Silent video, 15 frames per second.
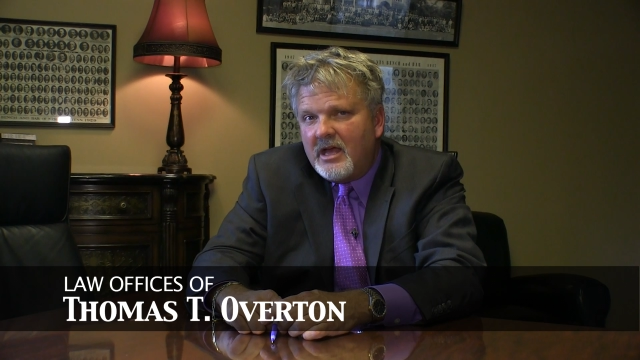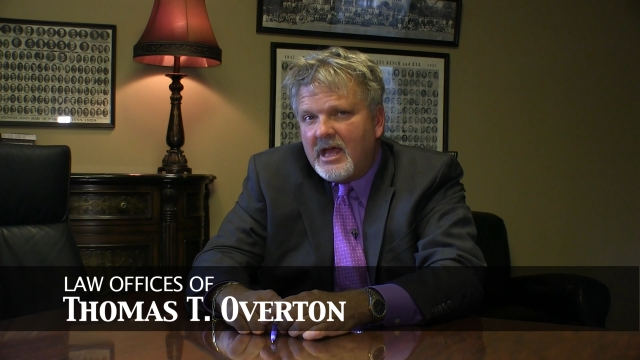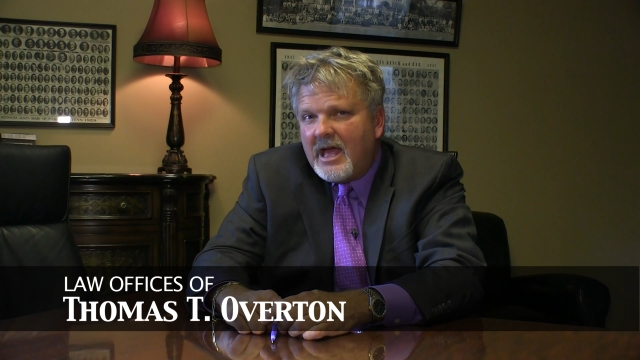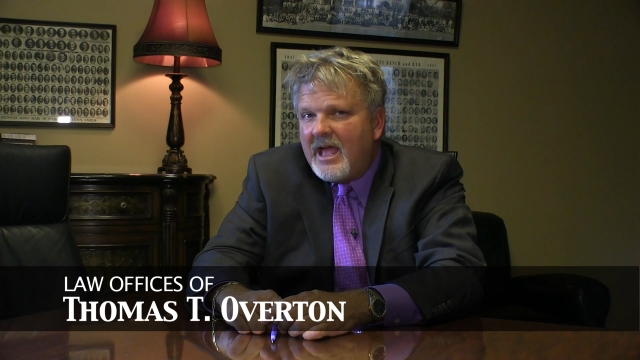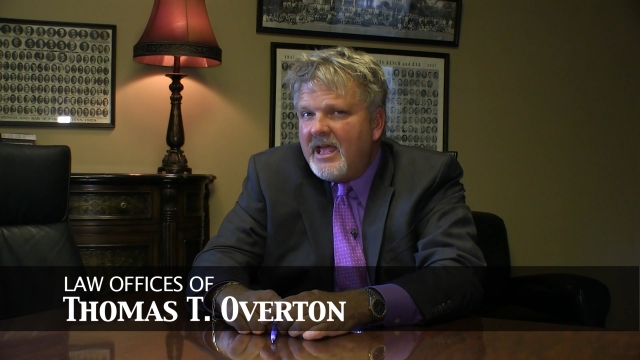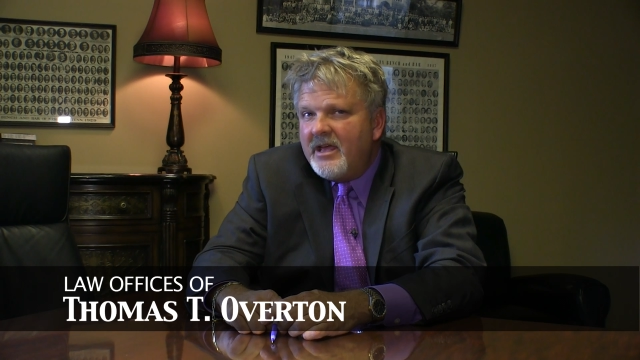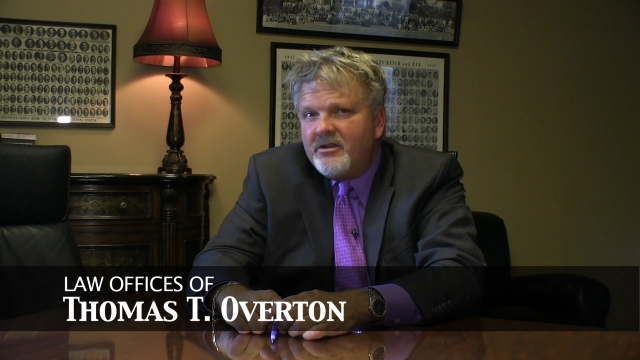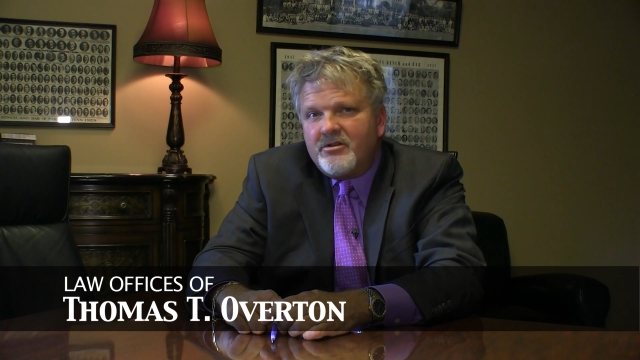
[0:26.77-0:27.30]

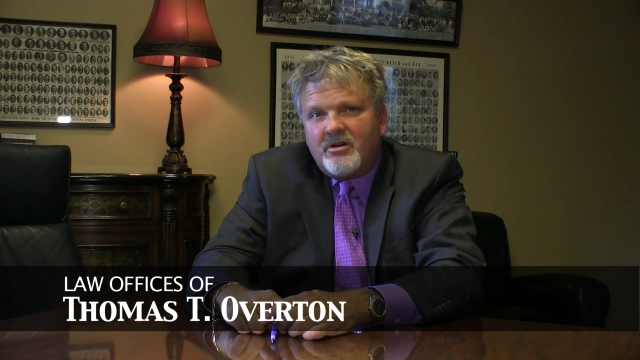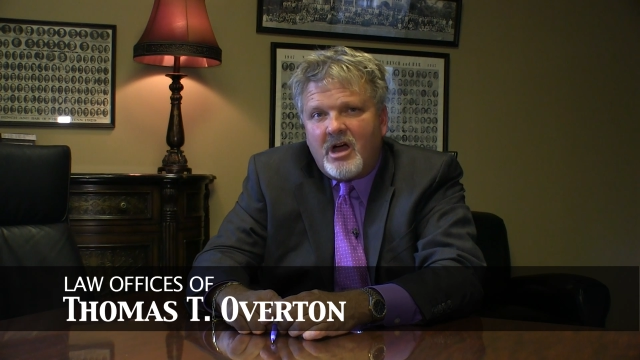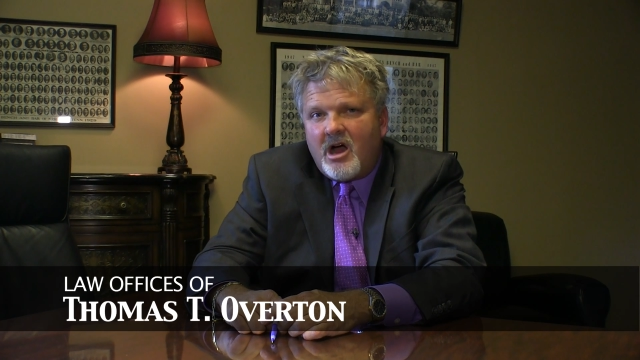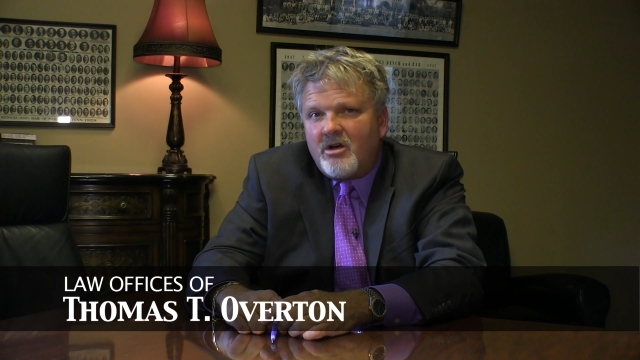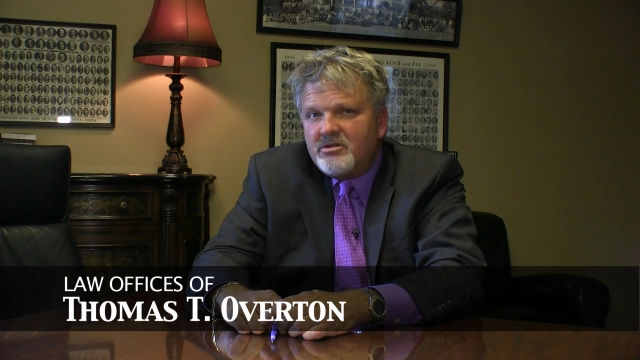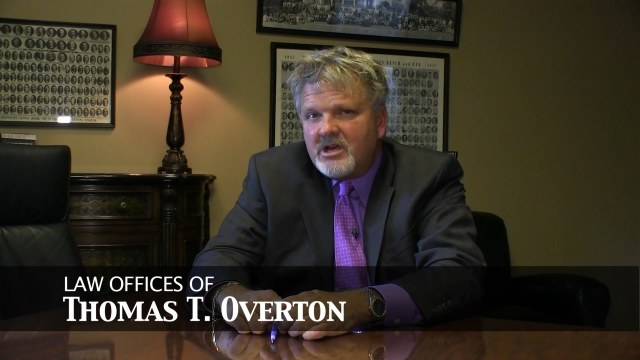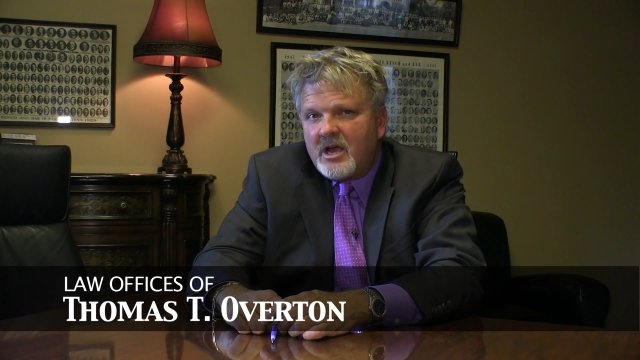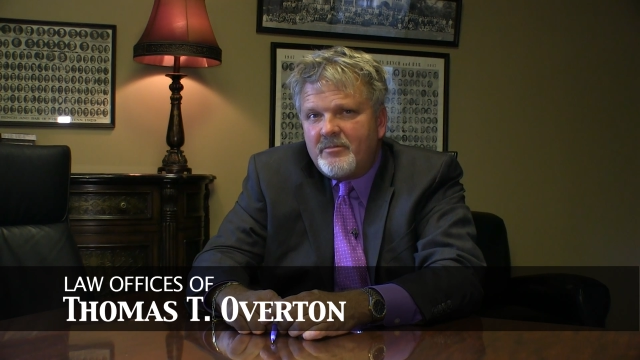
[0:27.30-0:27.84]
I handle
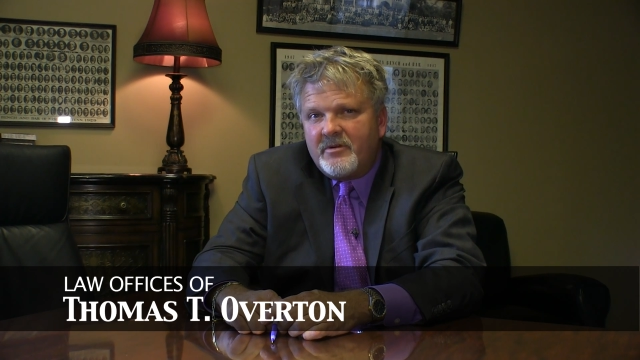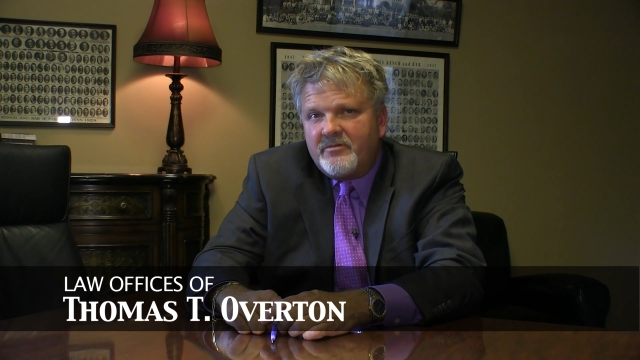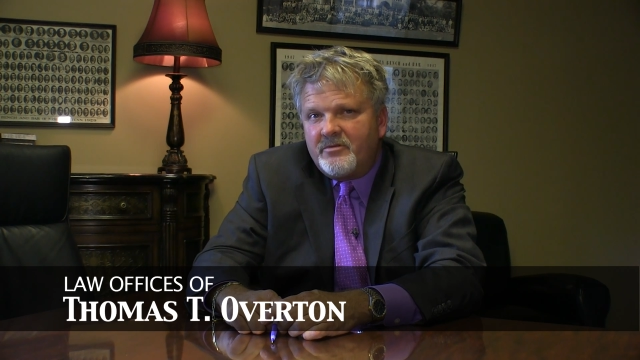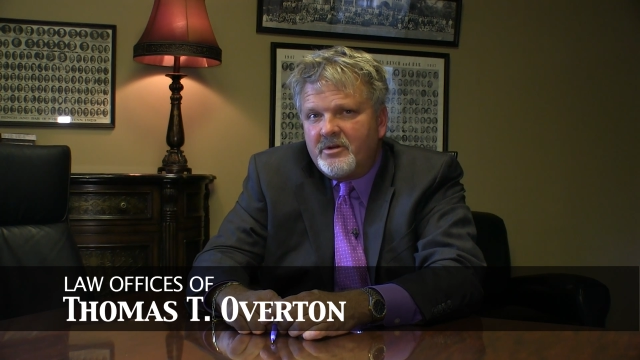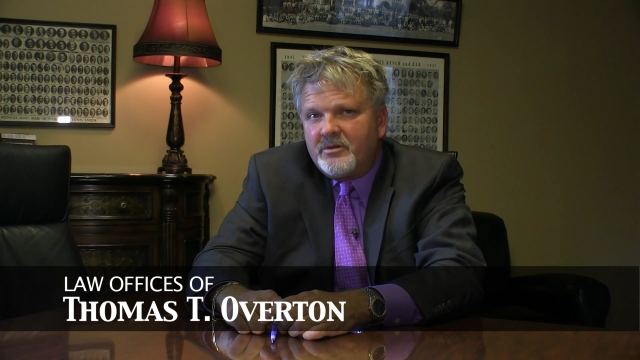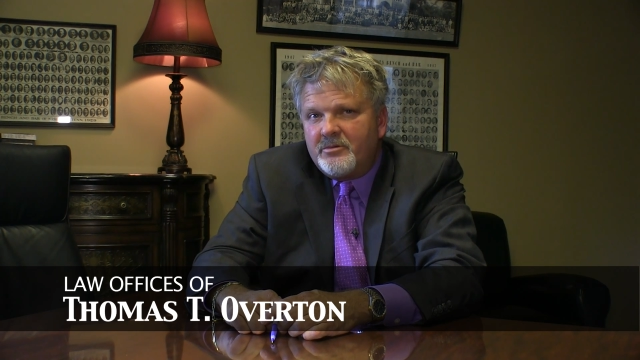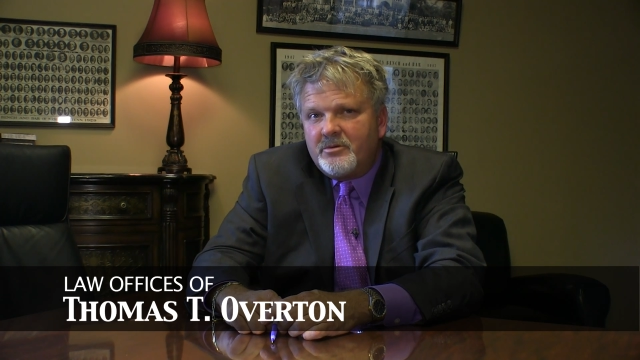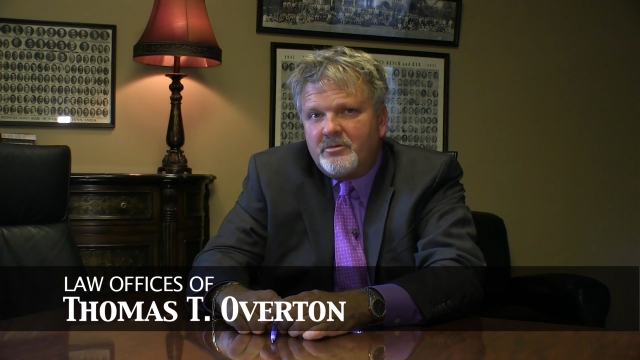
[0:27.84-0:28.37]
all types of
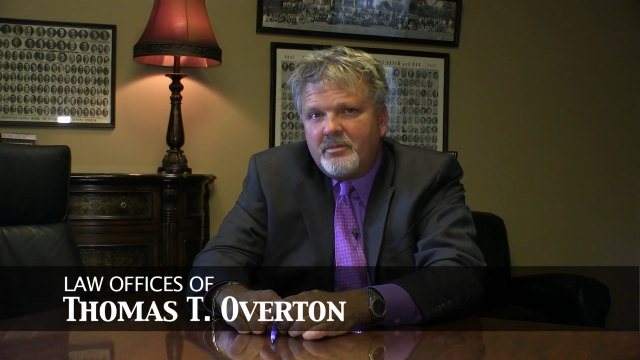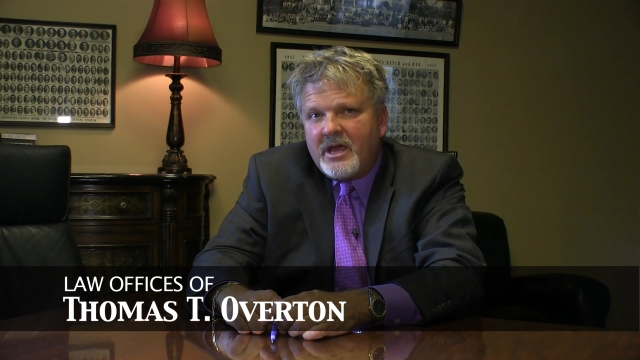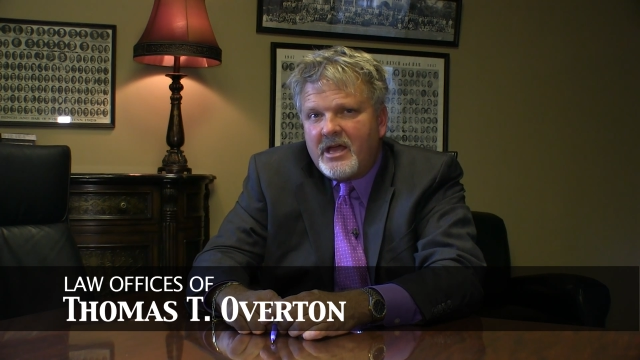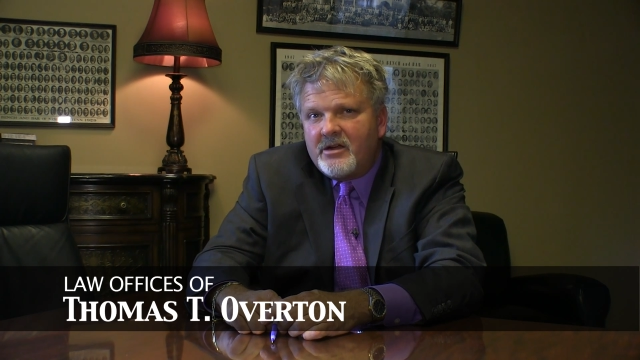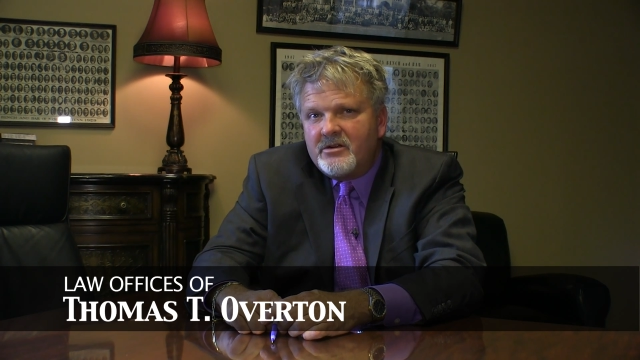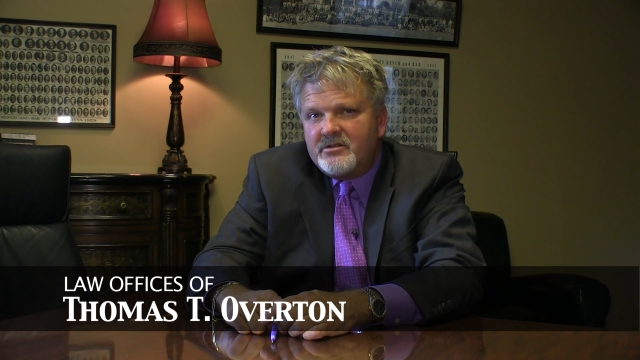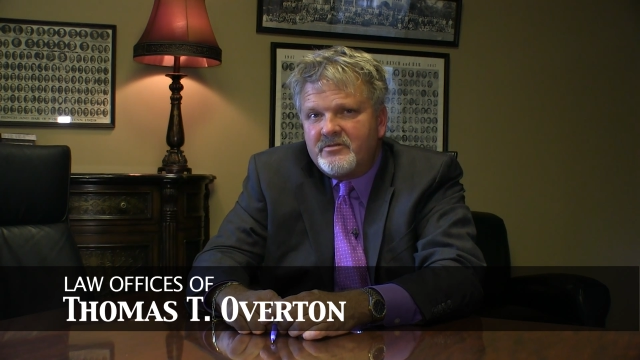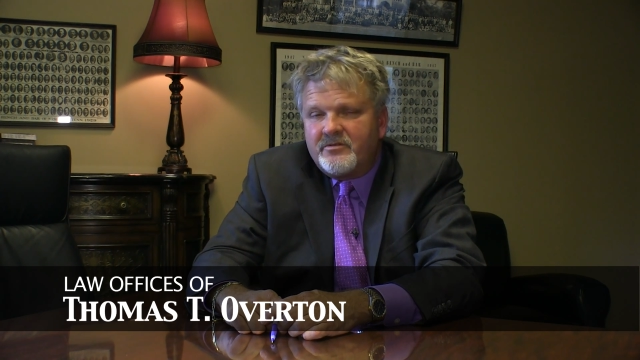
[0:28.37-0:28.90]
criminal matters,